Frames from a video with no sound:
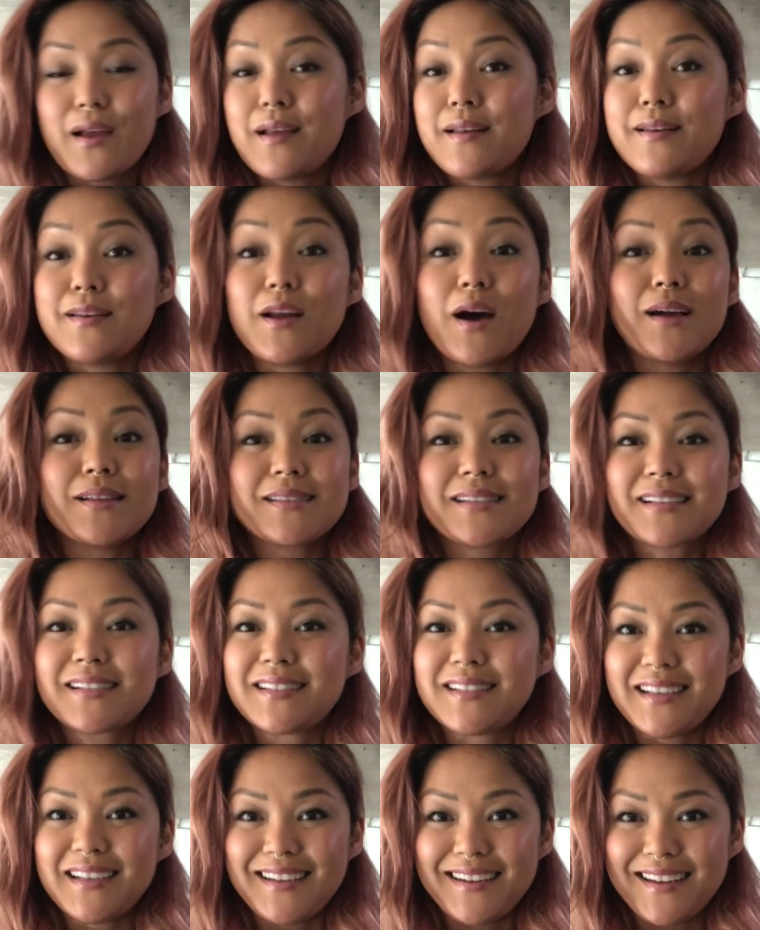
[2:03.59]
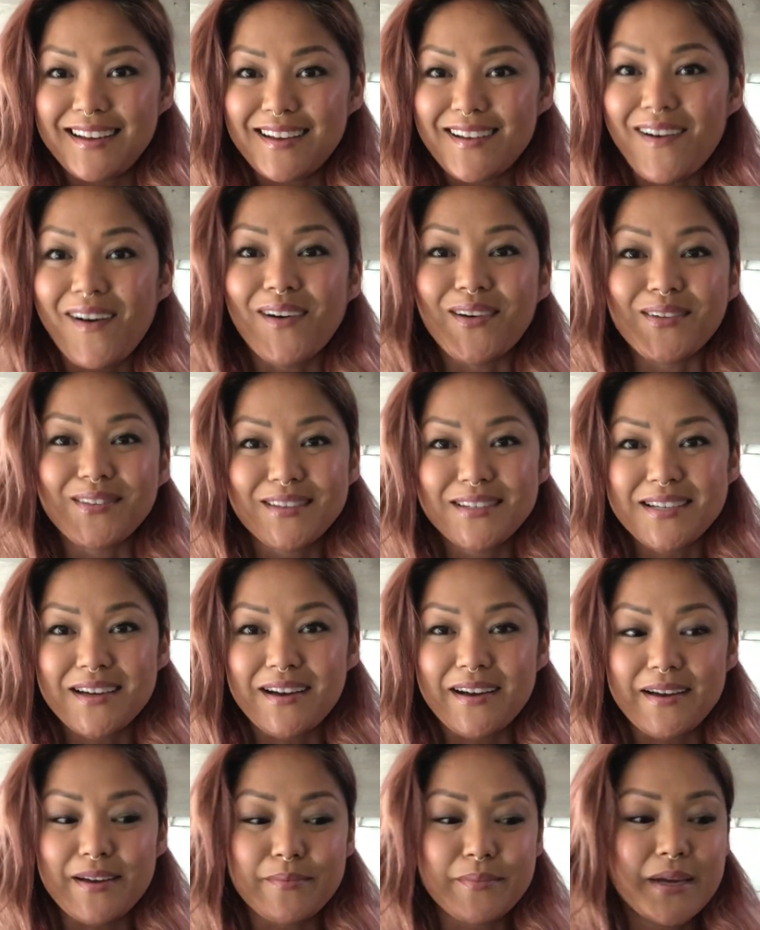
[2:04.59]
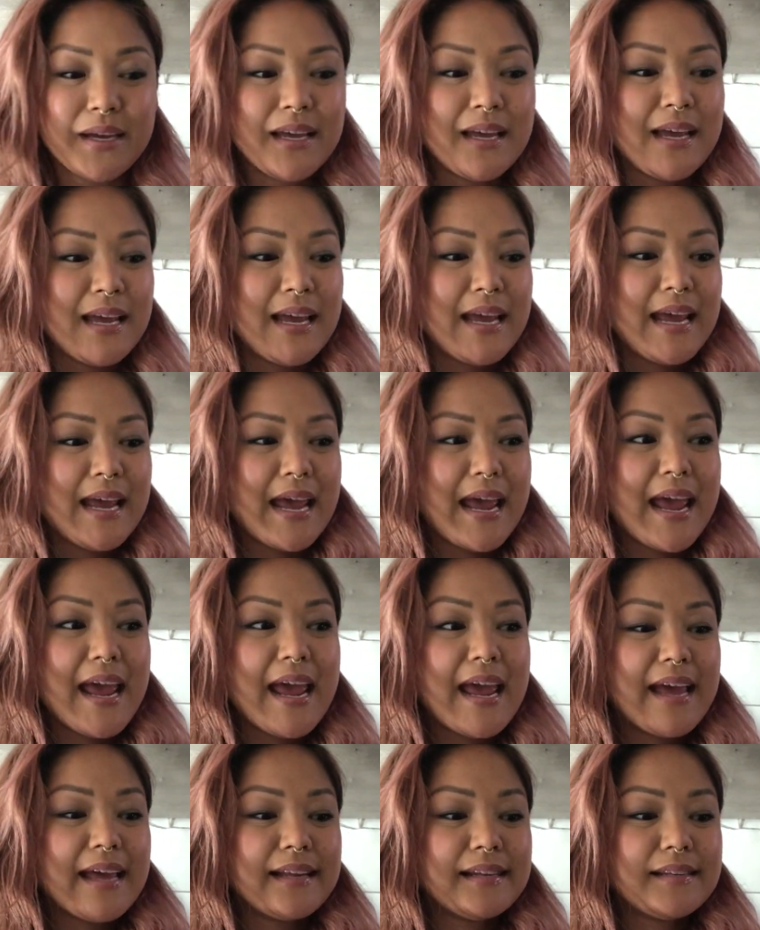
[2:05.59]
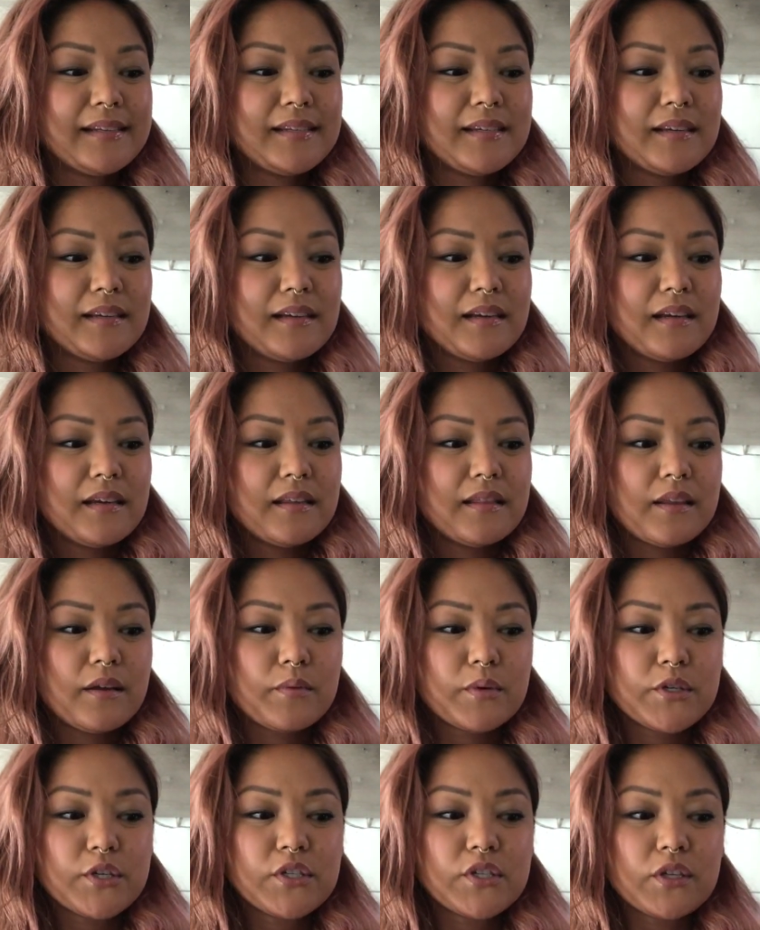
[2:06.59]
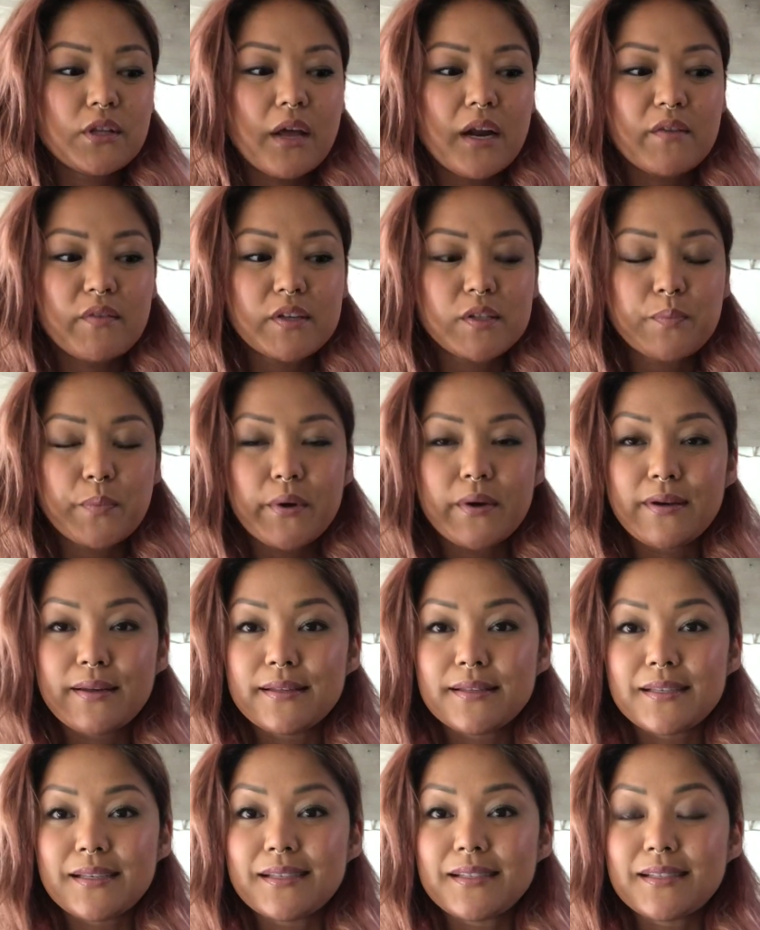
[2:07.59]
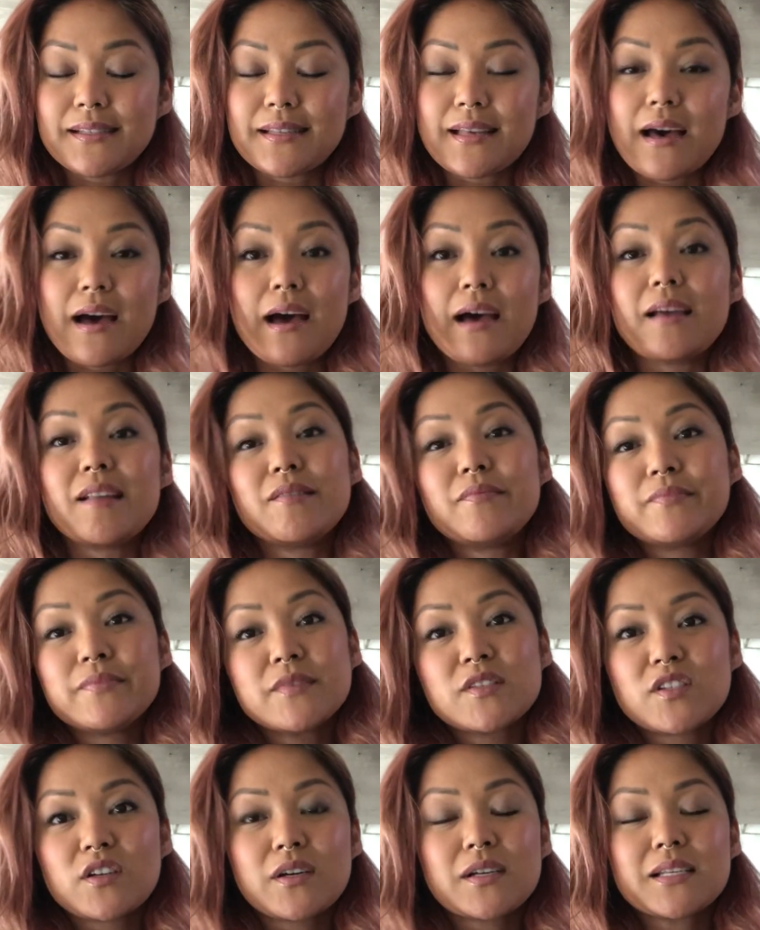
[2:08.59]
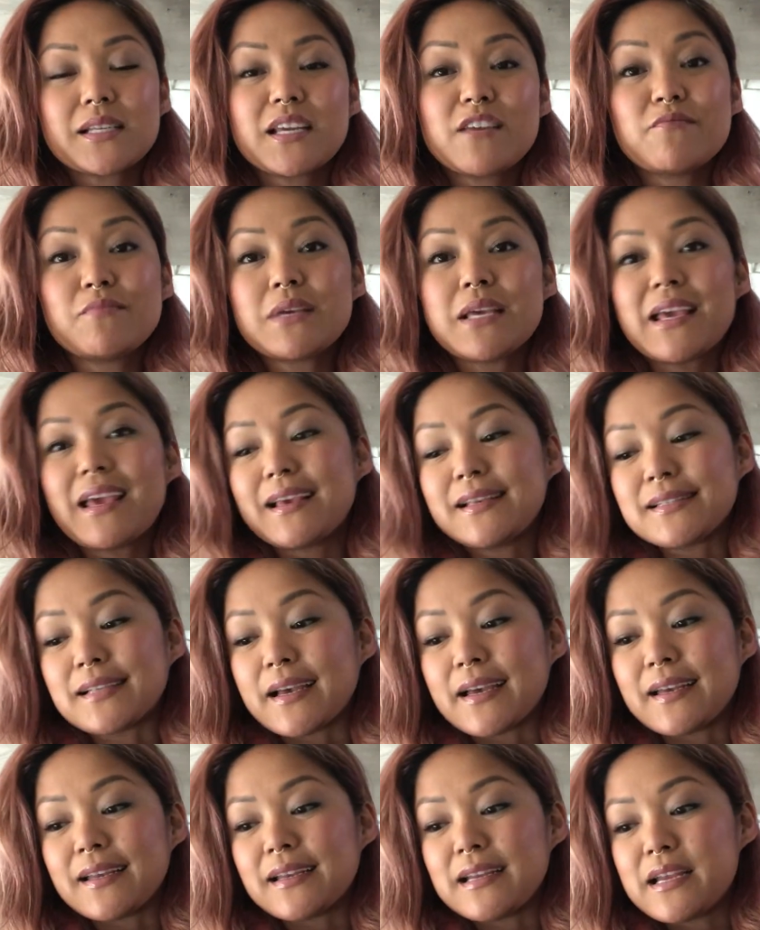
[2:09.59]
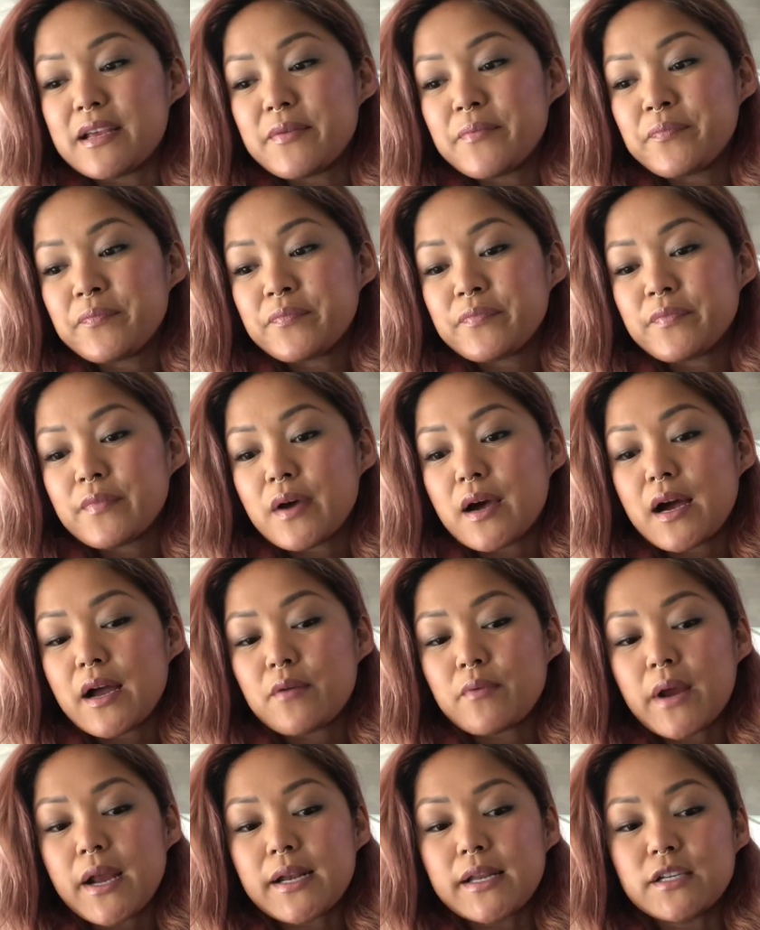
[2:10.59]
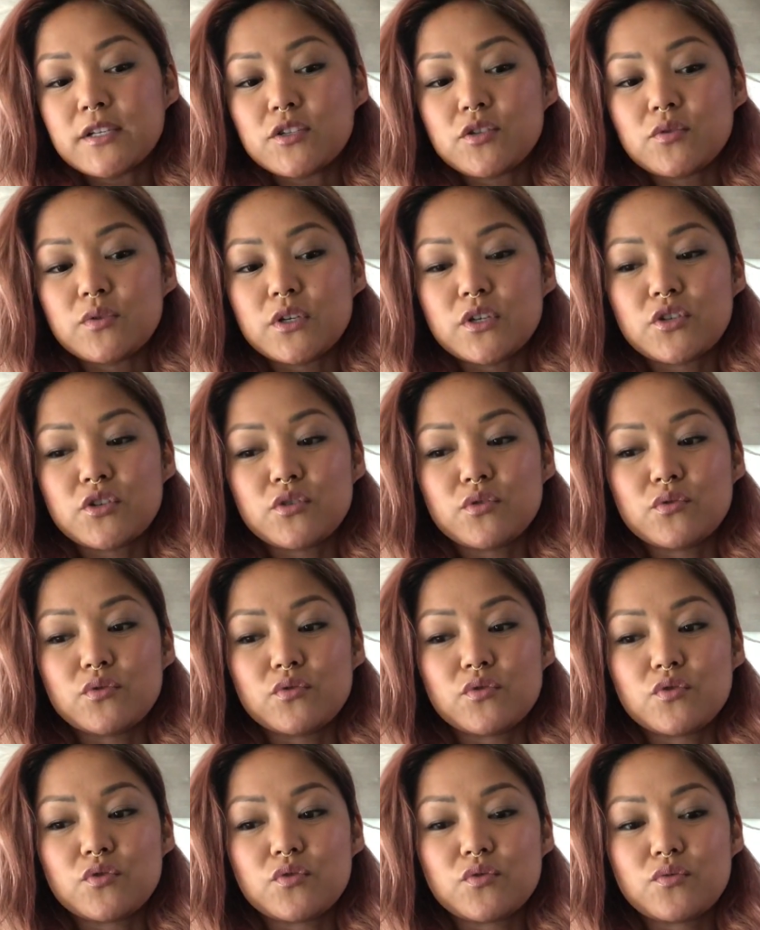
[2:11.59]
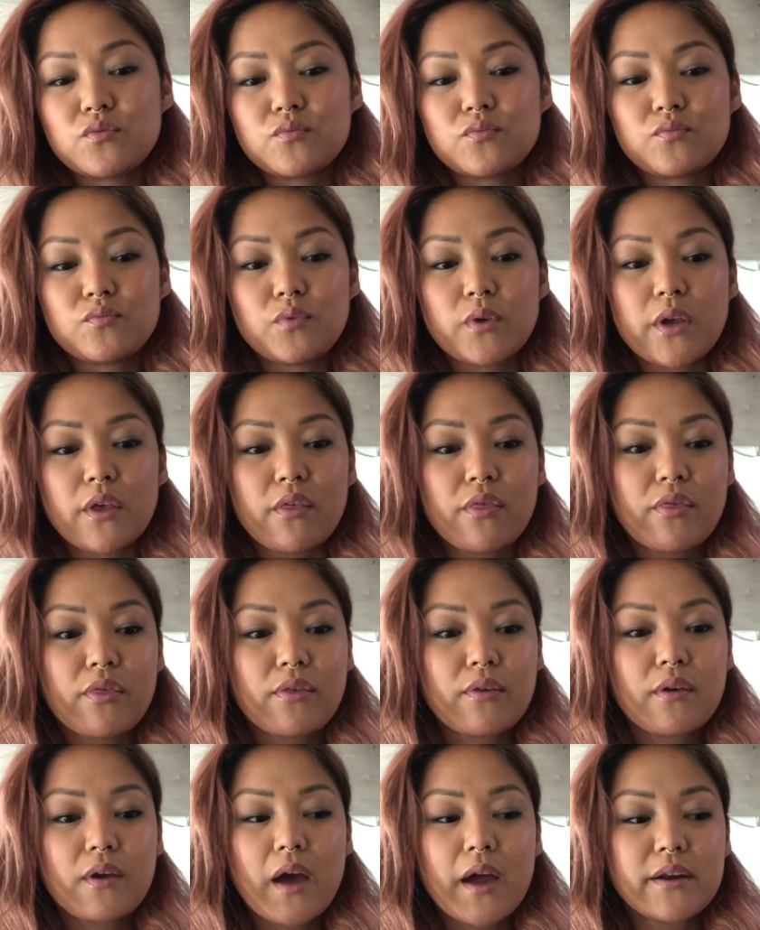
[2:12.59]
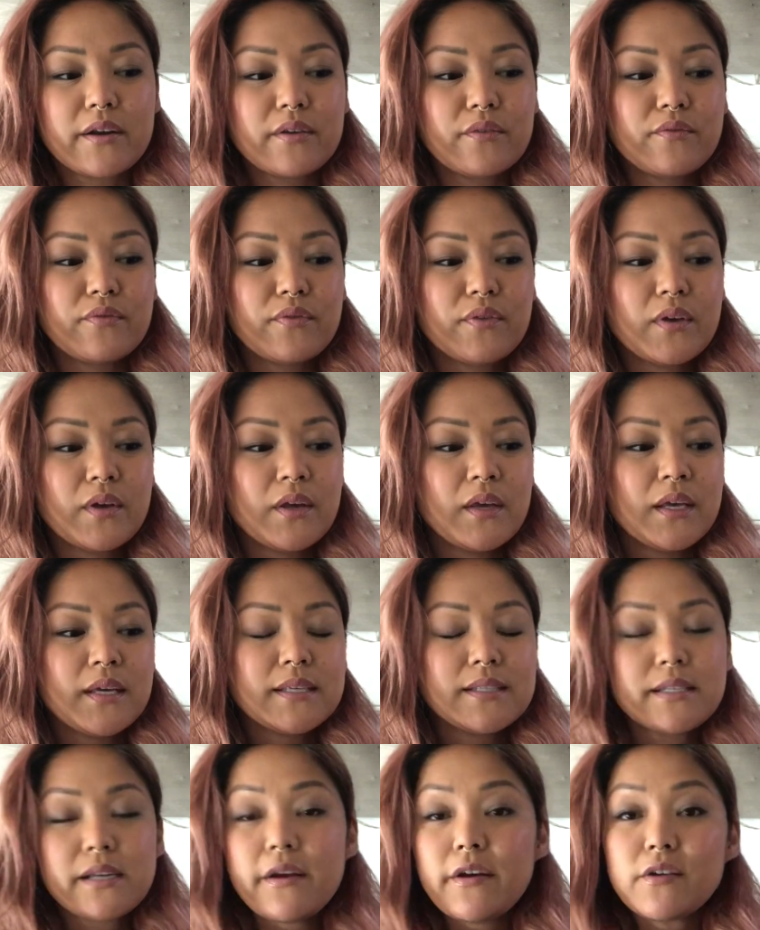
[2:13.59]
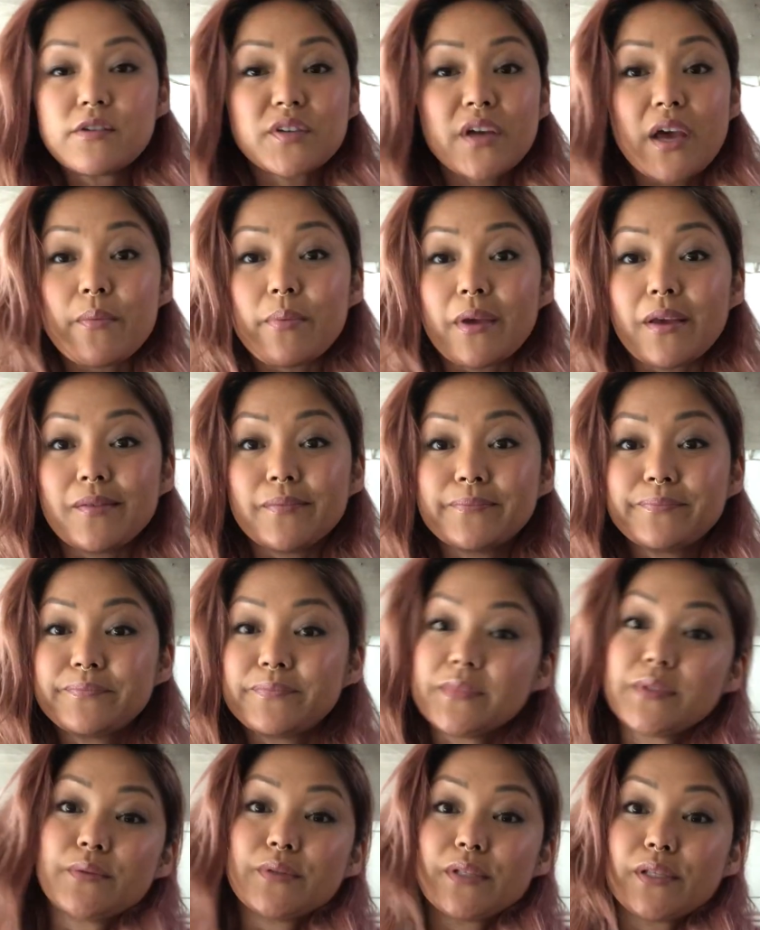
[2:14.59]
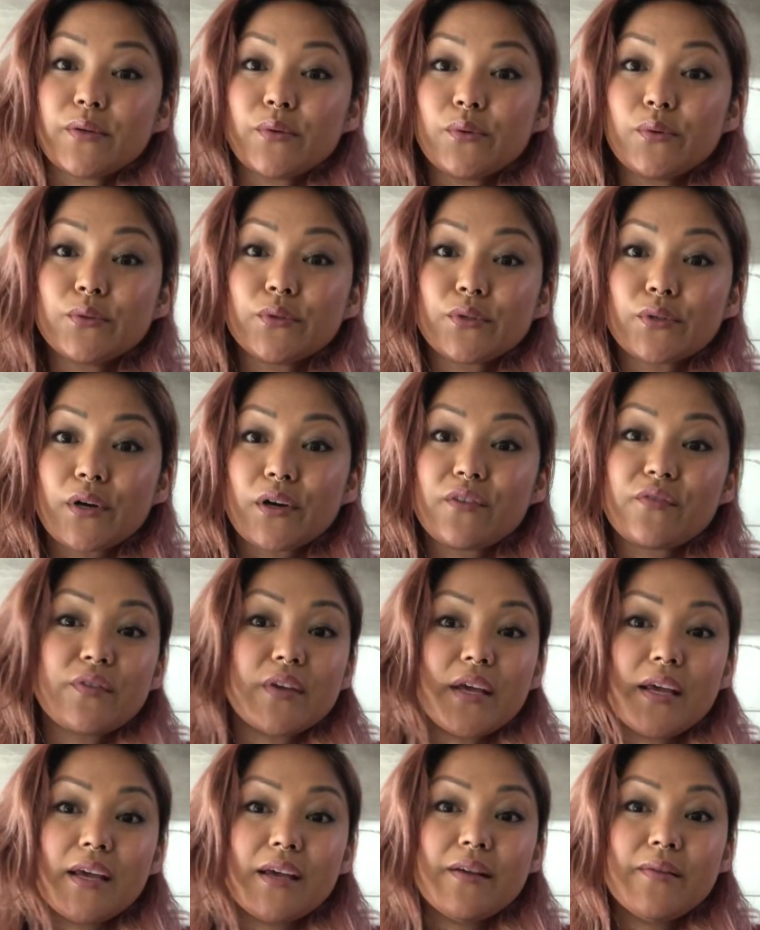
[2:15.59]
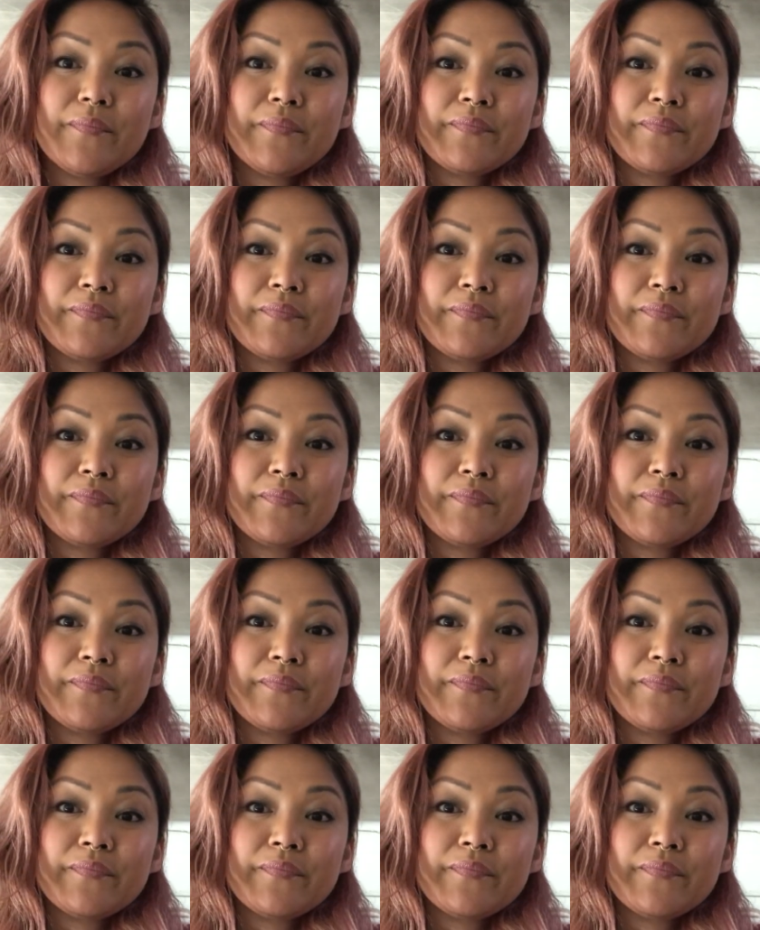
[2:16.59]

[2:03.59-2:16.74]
not succeeding all the time. And there were just a lot of experiences that started to give me anxiety. I ran into issues with kind of stereotyping. It was an older RV.